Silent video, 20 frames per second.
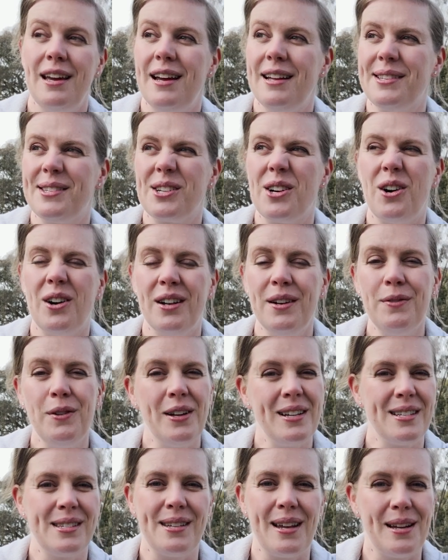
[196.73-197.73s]
it's kind of
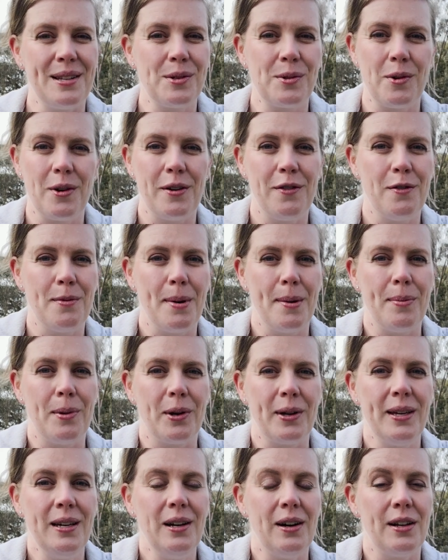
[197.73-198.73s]
like status quo for my
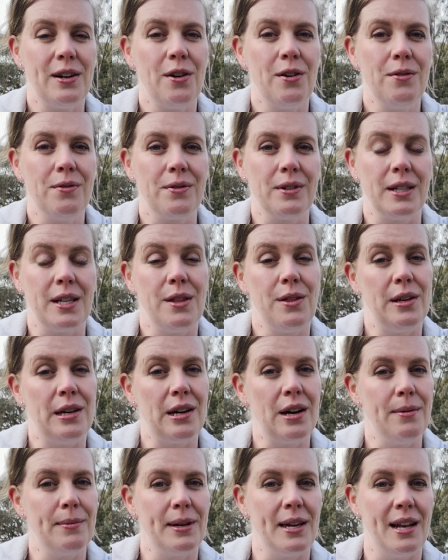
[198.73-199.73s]
body. I don't really
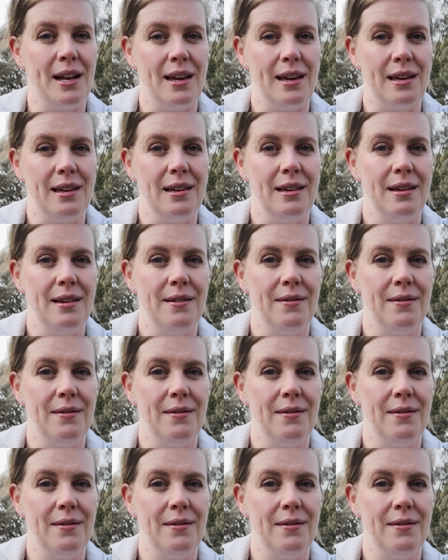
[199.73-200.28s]
think I'm getting...